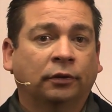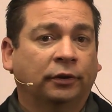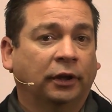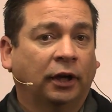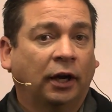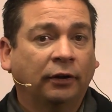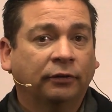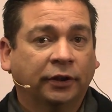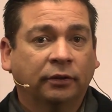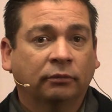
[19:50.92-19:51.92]
The
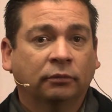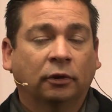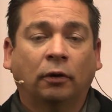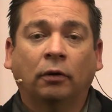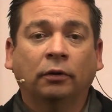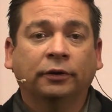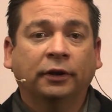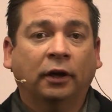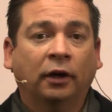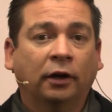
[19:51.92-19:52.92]
hundred, all the
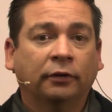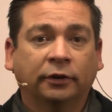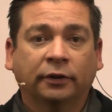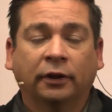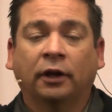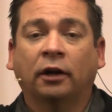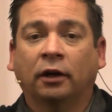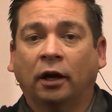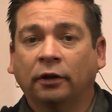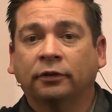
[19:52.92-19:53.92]
hundred that are
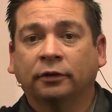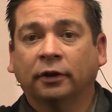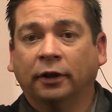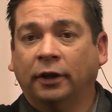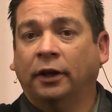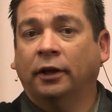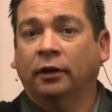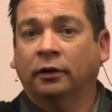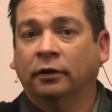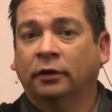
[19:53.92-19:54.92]
under the king
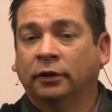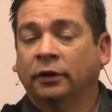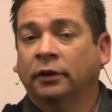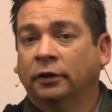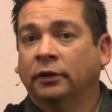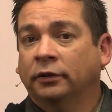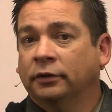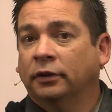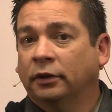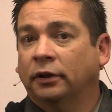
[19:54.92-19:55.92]

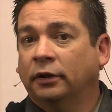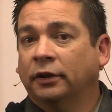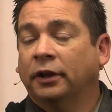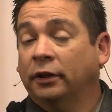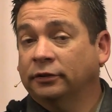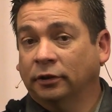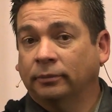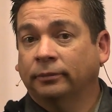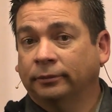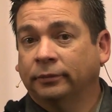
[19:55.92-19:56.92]
uh, kingdom